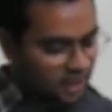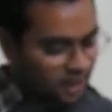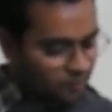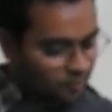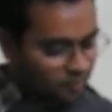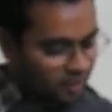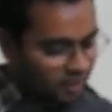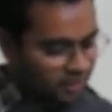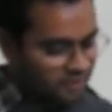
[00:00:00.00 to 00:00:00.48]

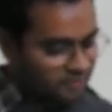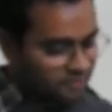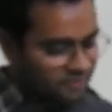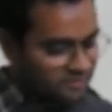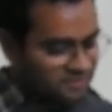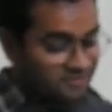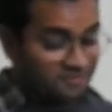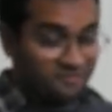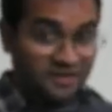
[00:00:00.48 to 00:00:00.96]
ammonite
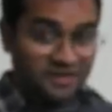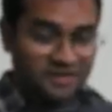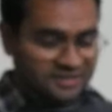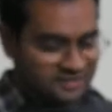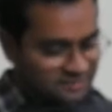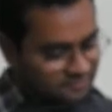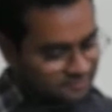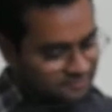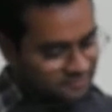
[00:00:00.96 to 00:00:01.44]
may
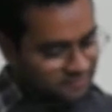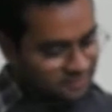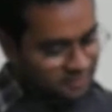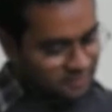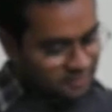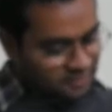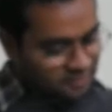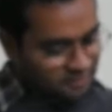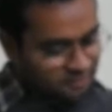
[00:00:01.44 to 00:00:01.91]

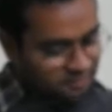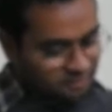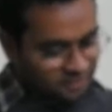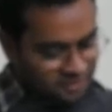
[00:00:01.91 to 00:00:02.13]
suffice.